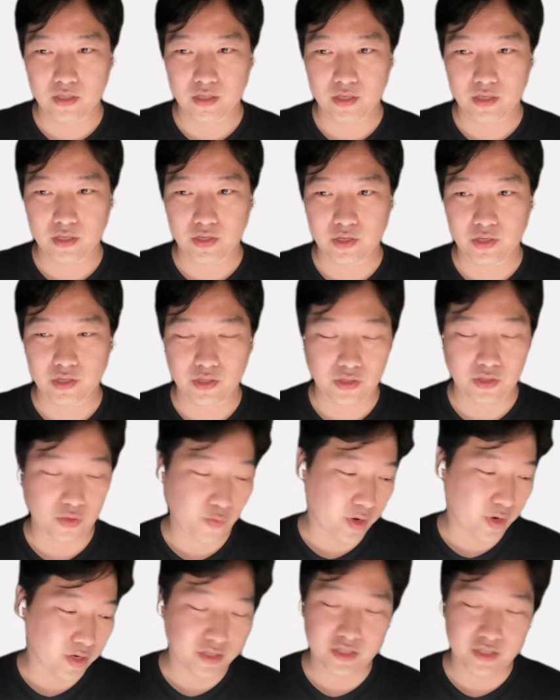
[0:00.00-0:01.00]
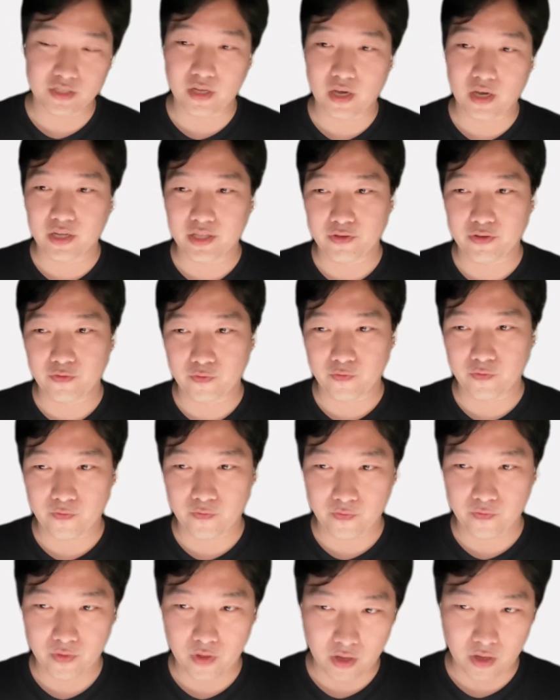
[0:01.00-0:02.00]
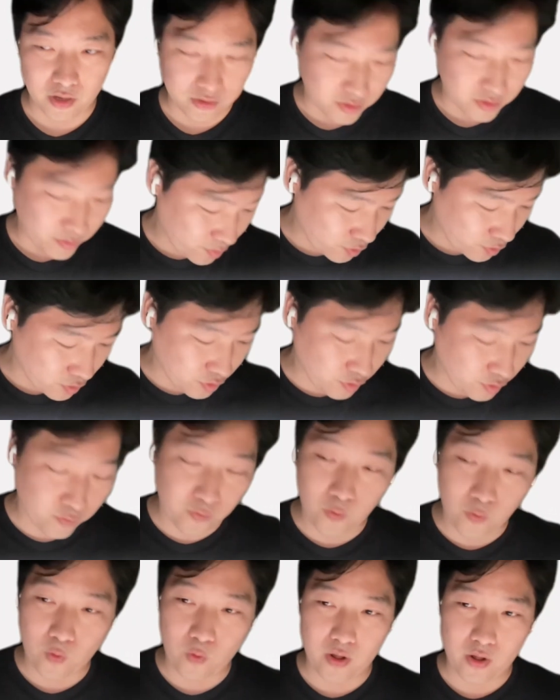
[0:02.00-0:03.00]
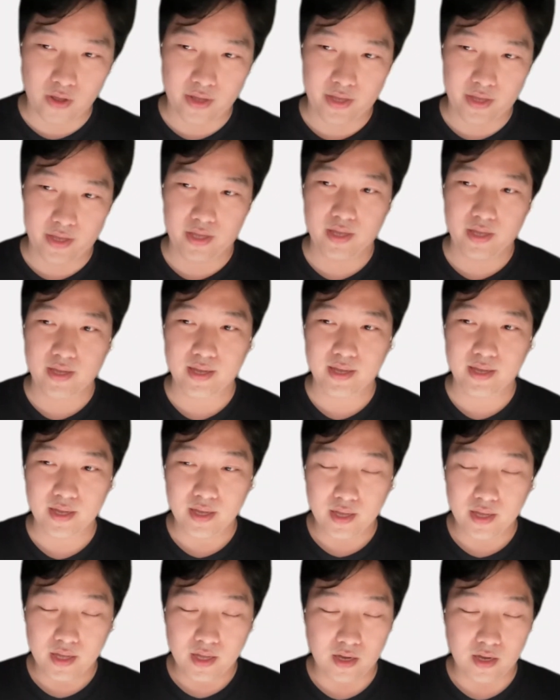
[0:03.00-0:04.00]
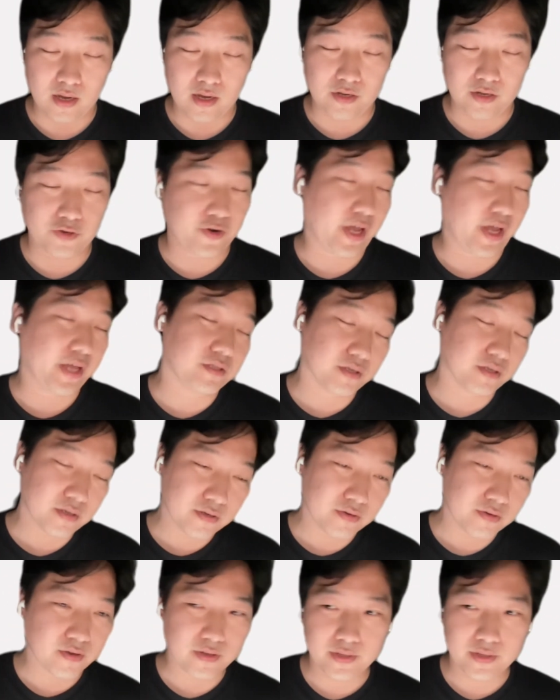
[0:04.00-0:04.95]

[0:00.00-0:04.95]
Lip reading: we are designing the product for a creator.